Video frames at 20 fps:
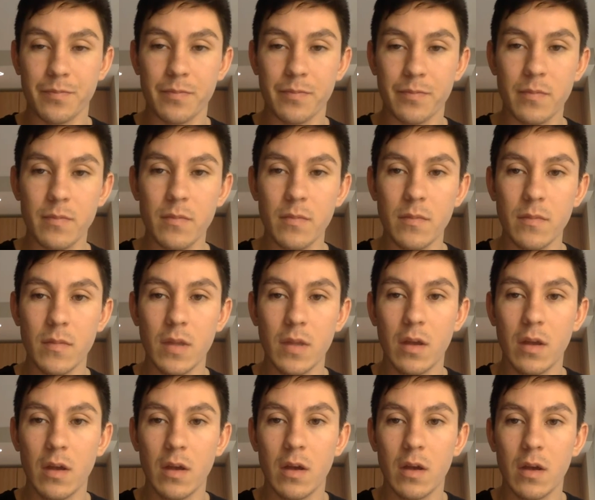
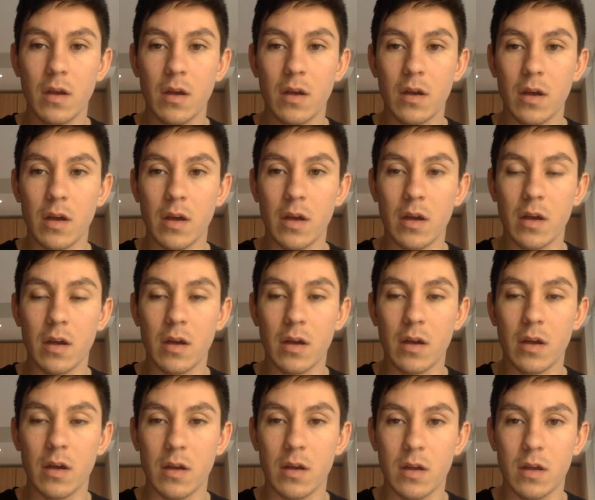
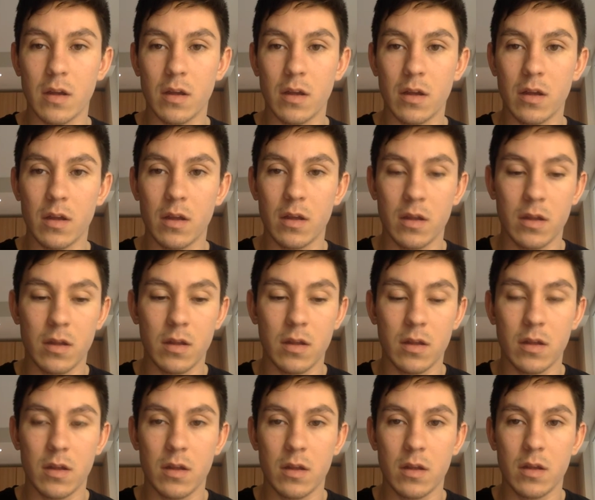
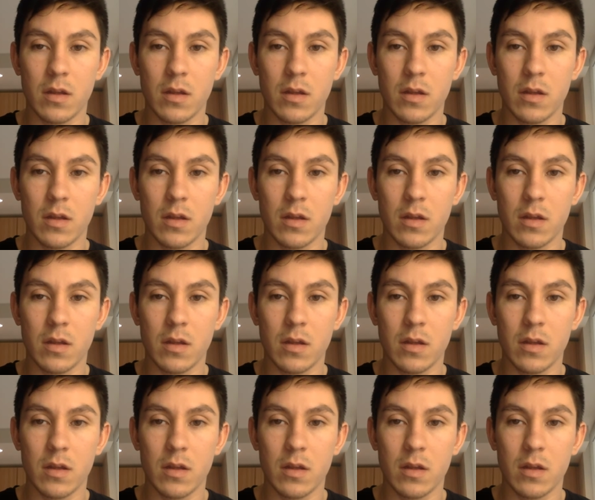Nobody speaks.